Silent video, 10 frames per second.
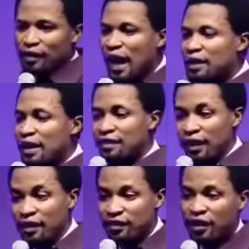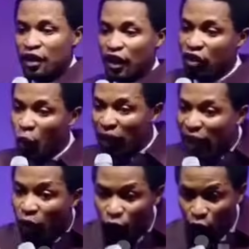darkness is, it will
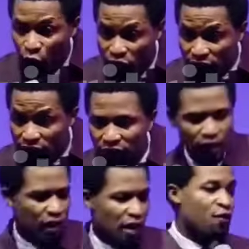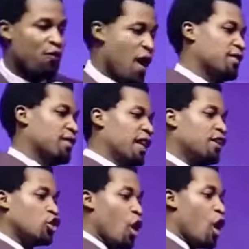count for nothing. In fact,
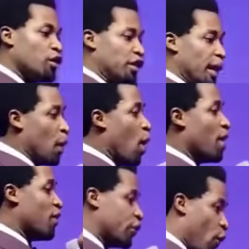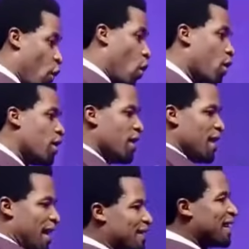in John chapter 1 verse 4,
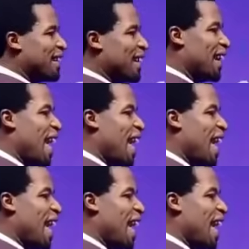it said the